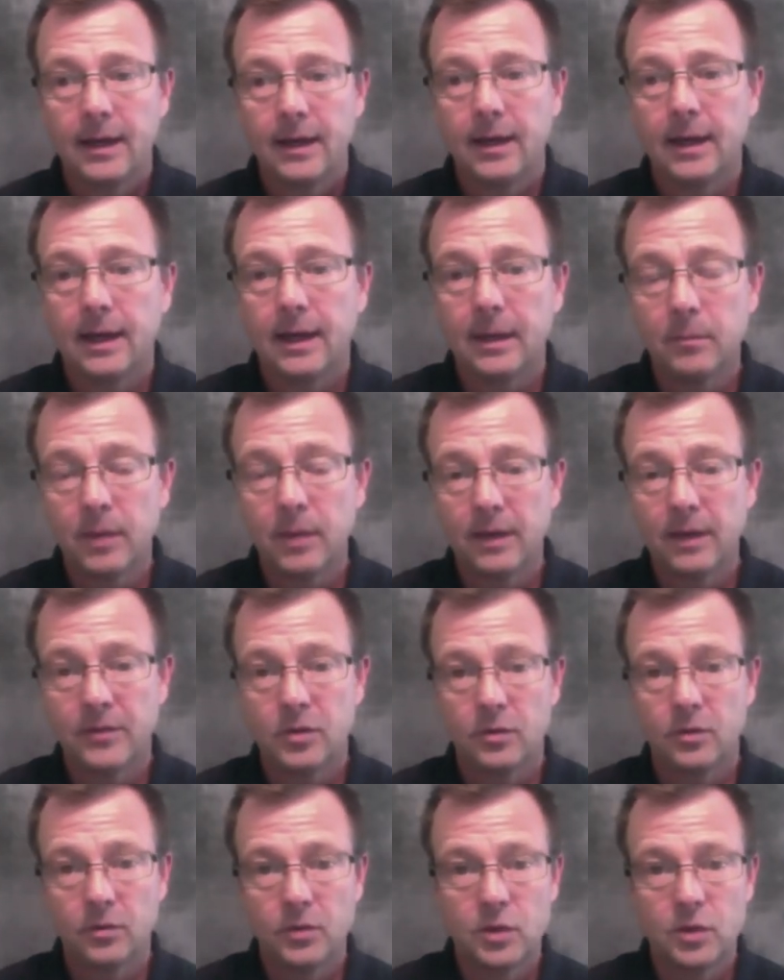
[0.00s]
But if
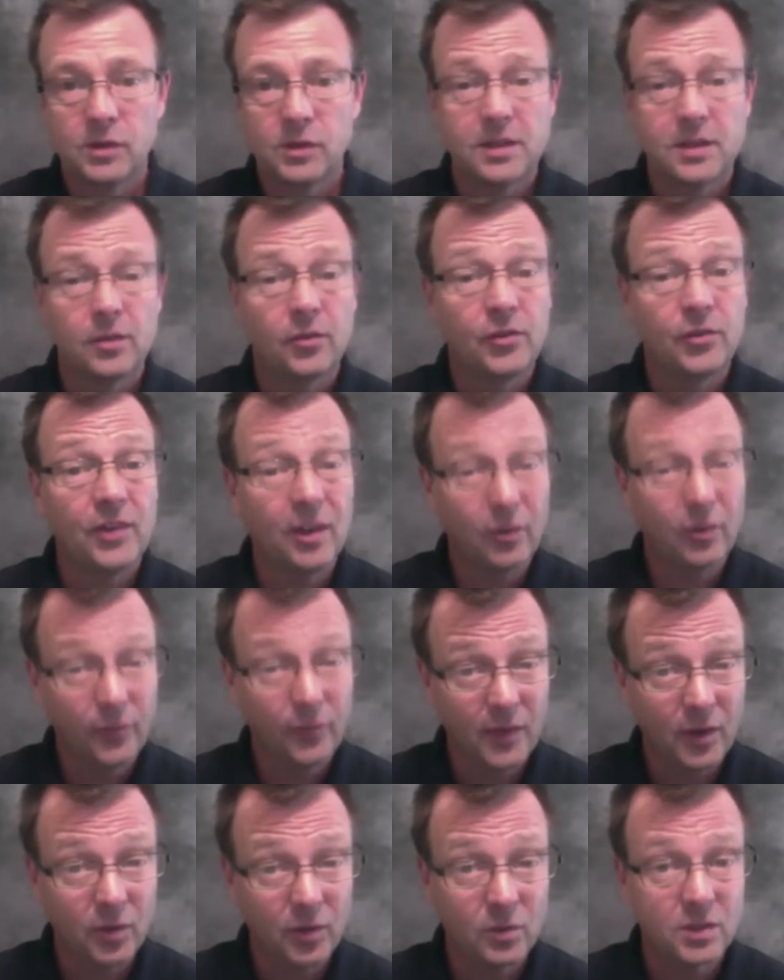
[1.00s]
you're using your cell
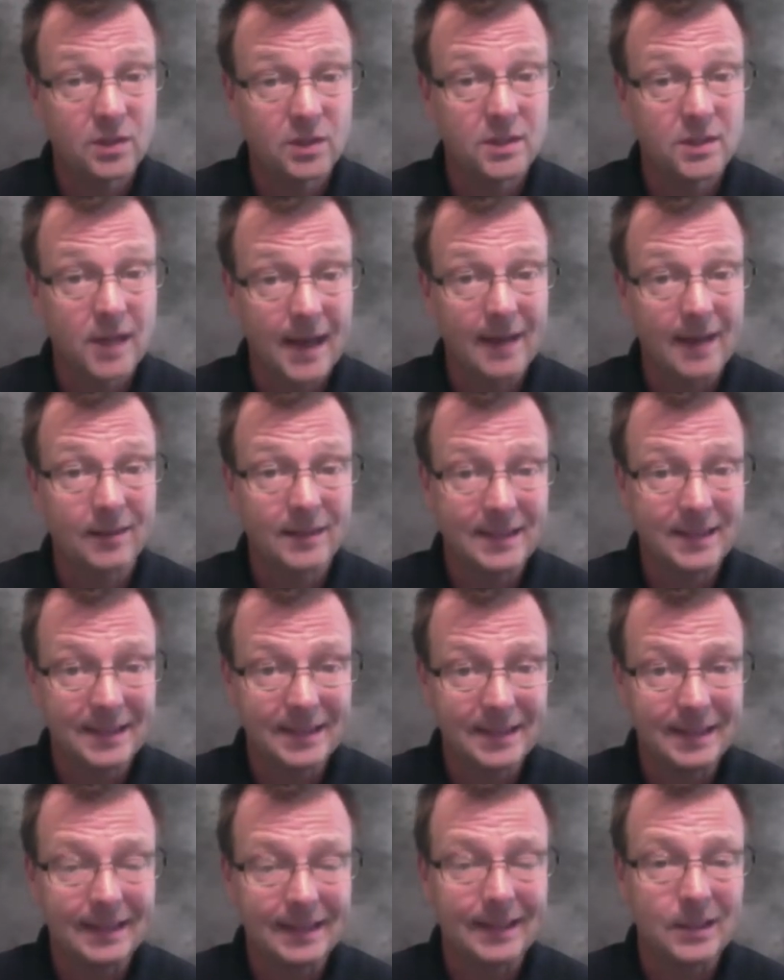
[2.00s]
phone to dial
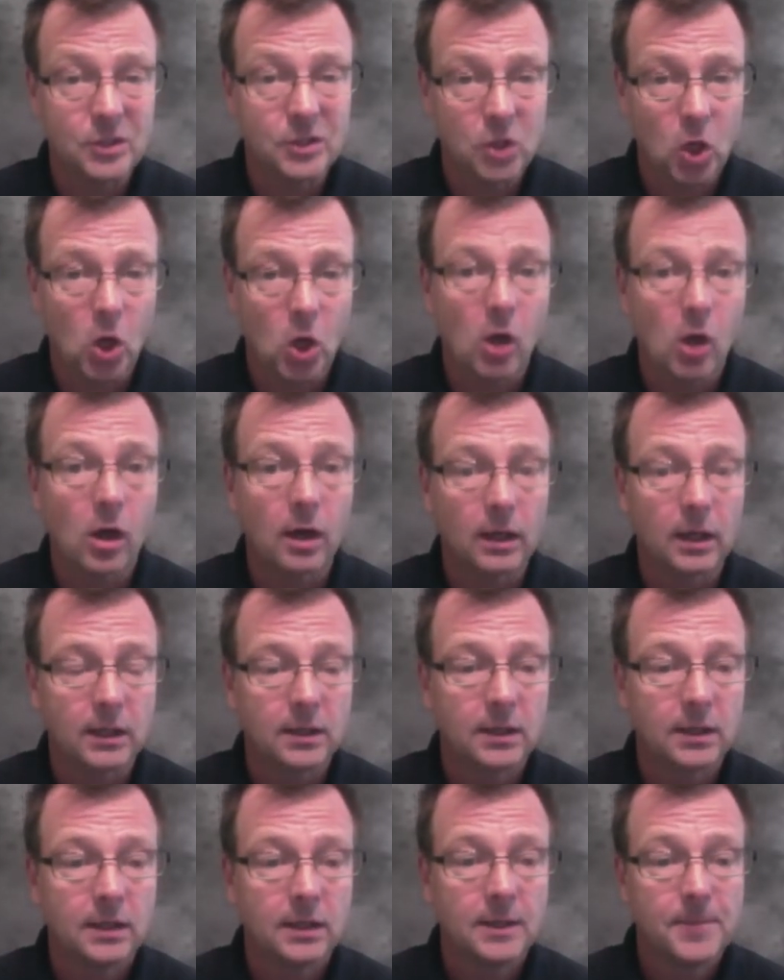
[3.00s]
in and talk,
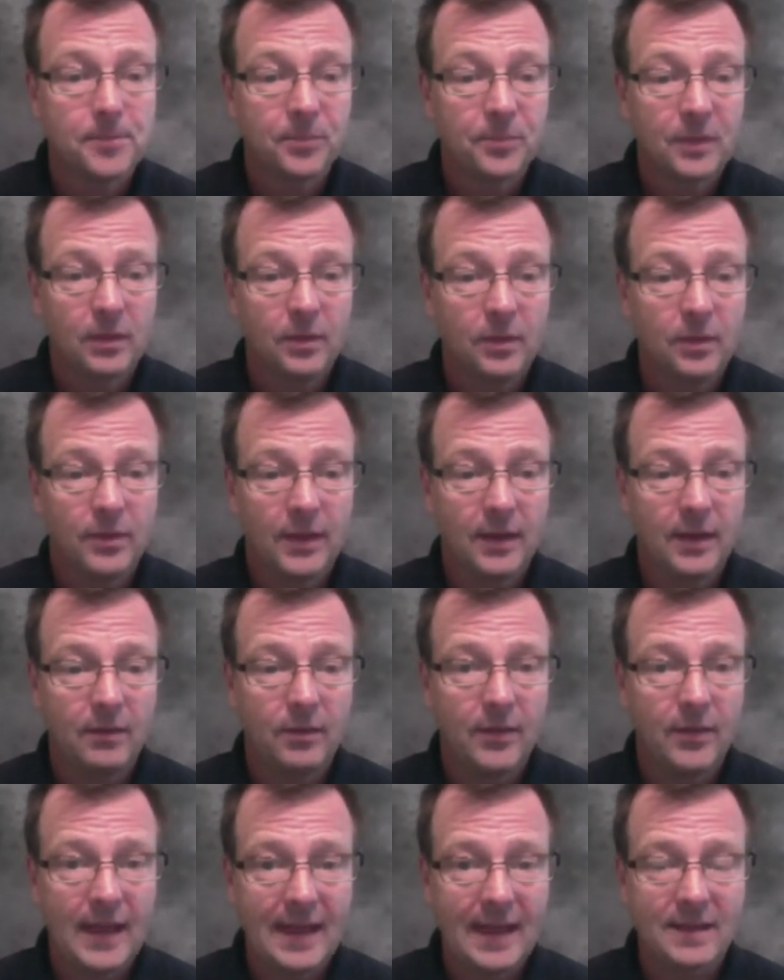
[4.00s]
then
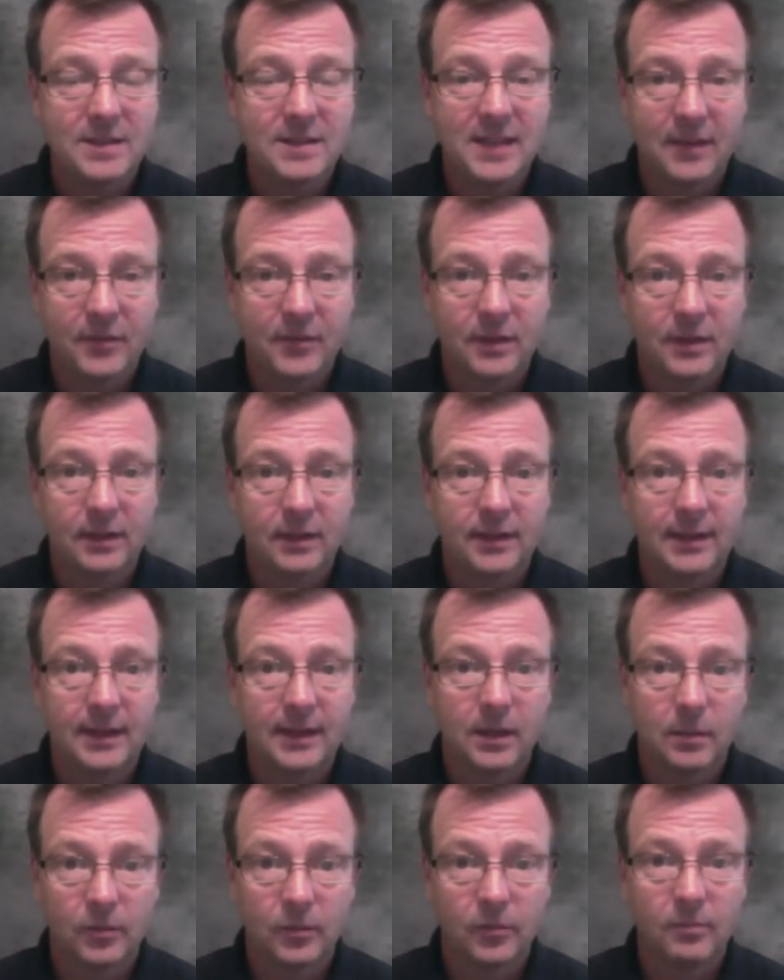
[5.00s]
that definitely
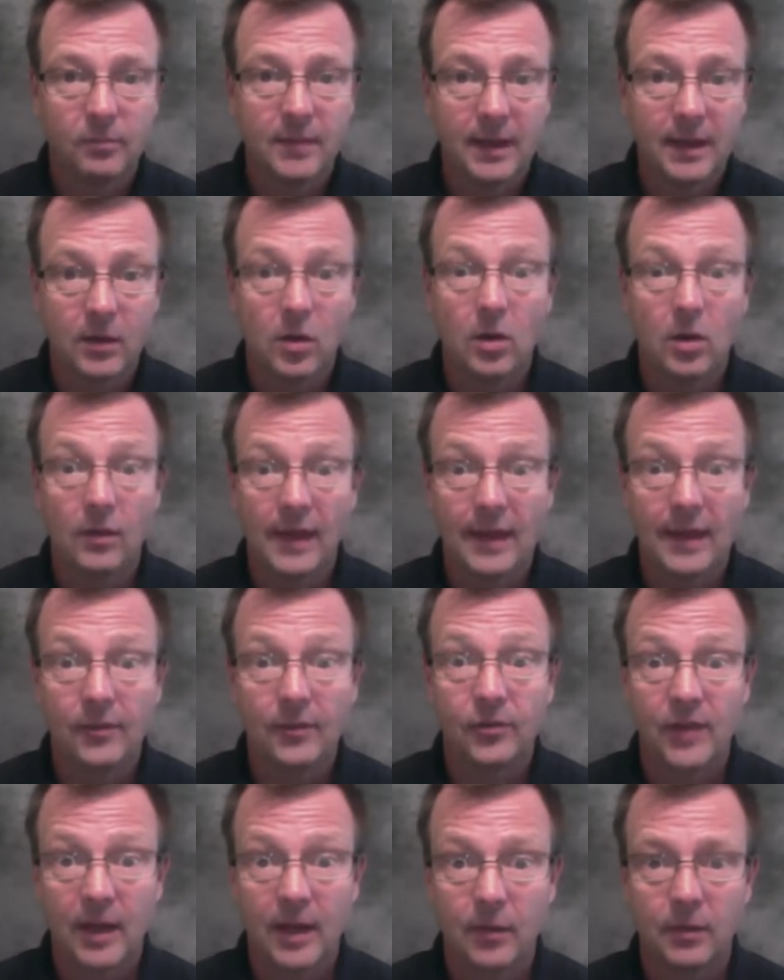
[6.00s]
helps make all that
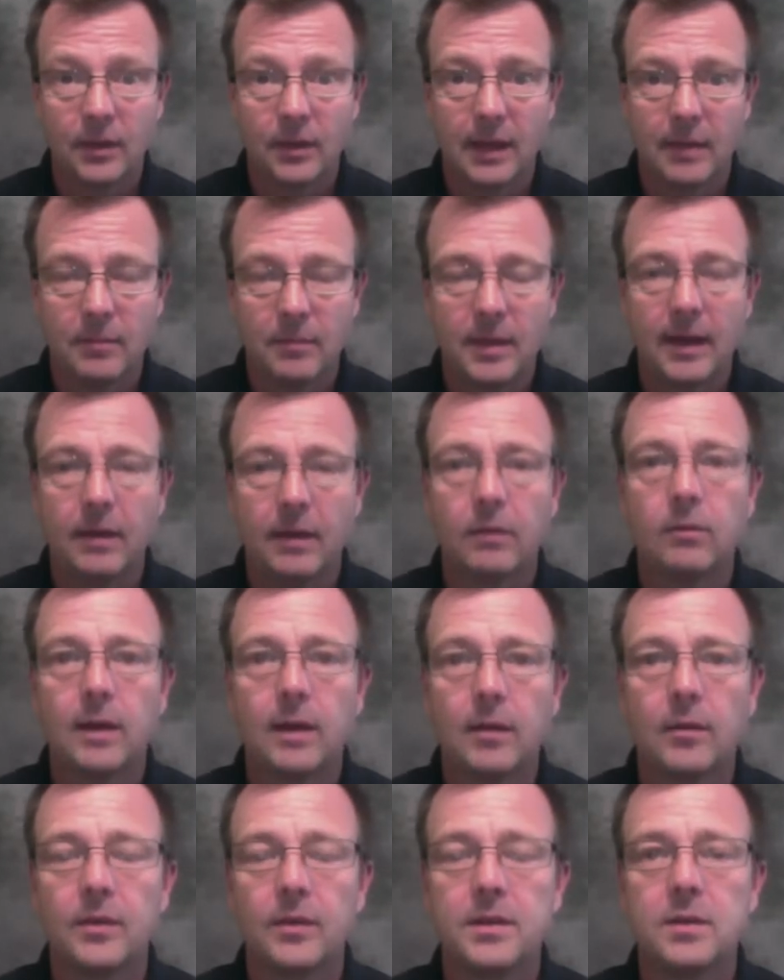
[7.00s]
sound a lot better
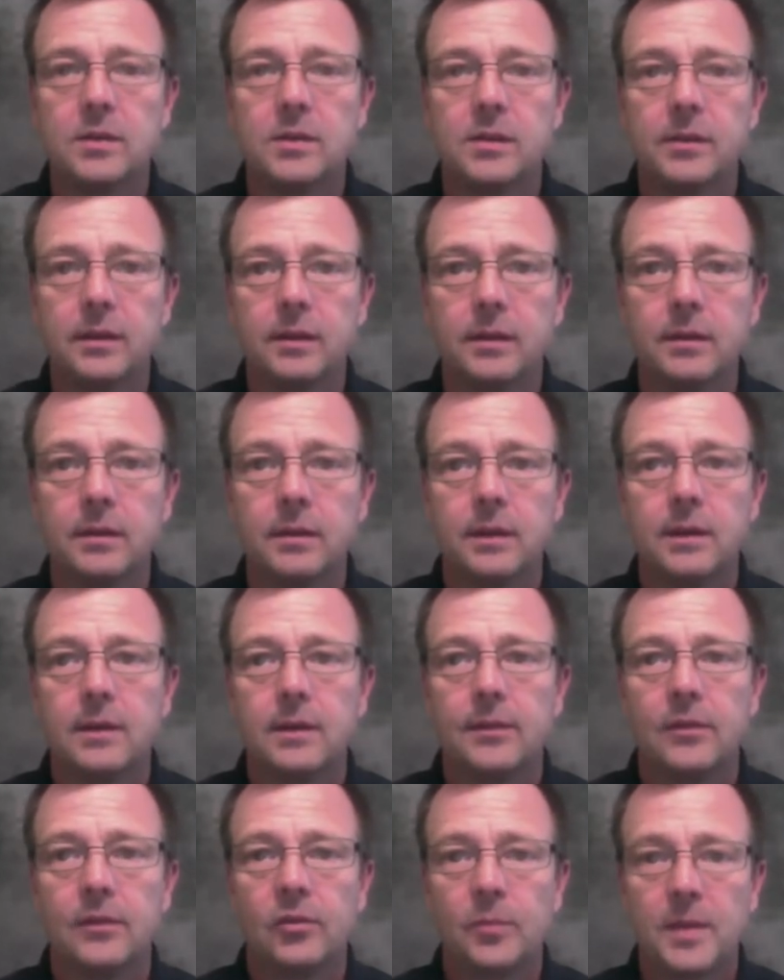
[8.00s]
rather than using
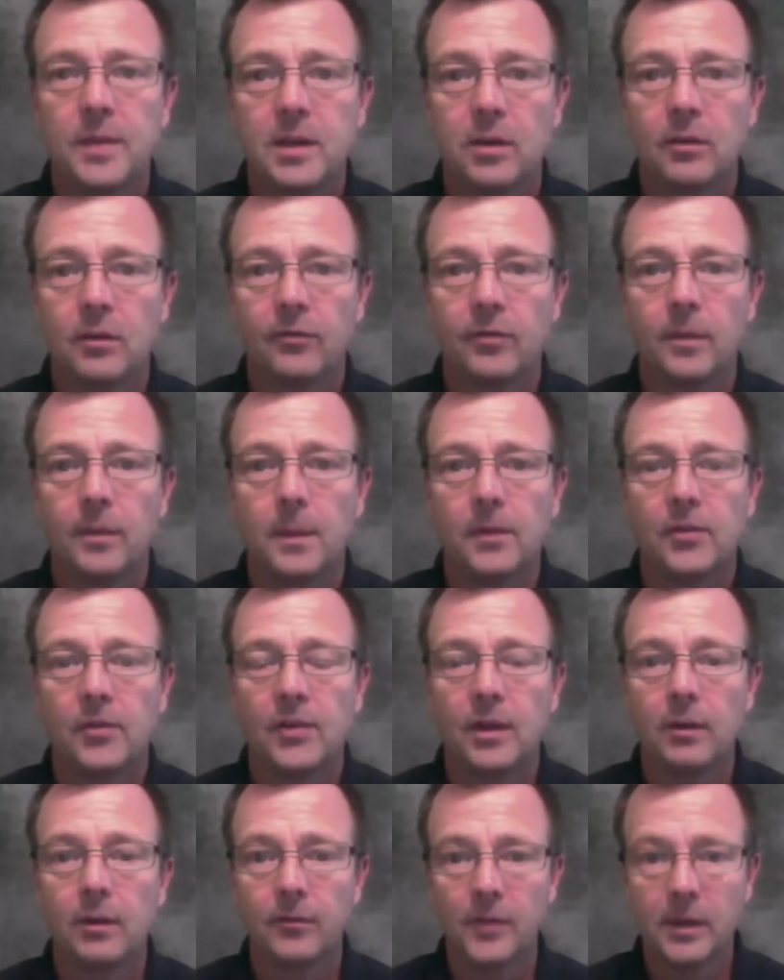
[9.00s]
the speaker from the
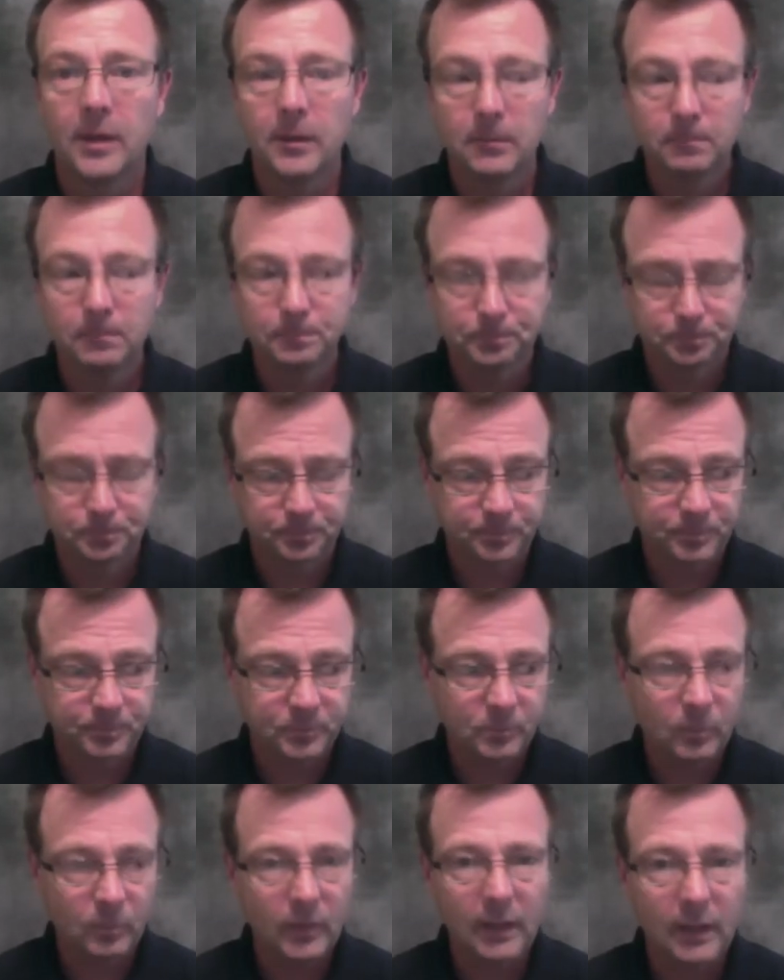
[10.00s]
cell phone.
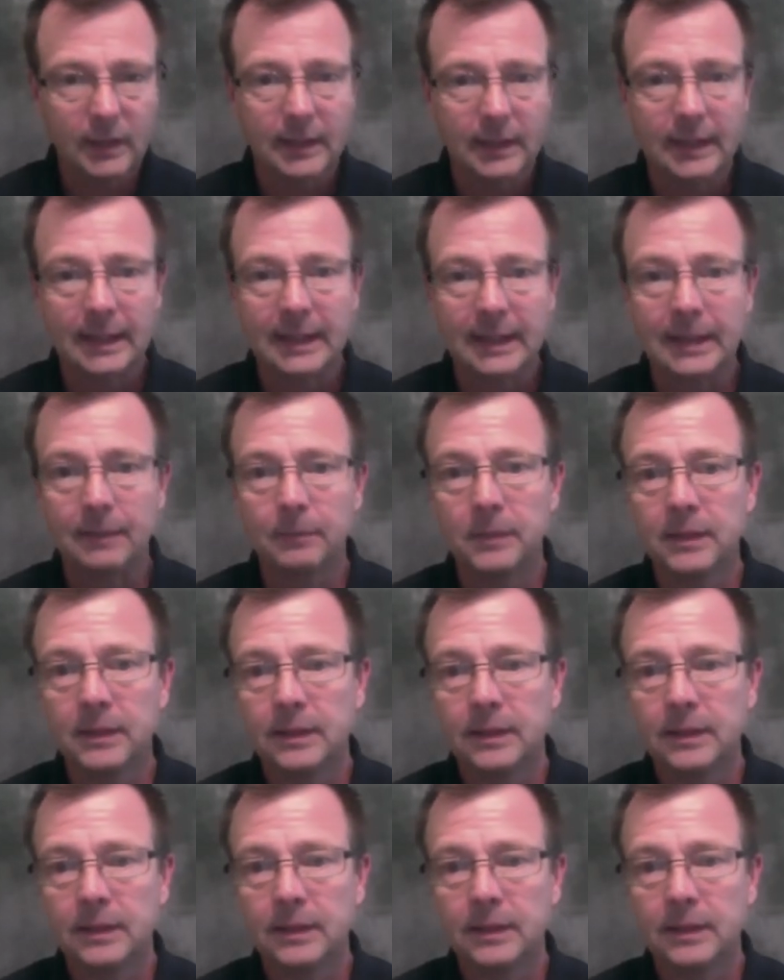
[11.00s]
And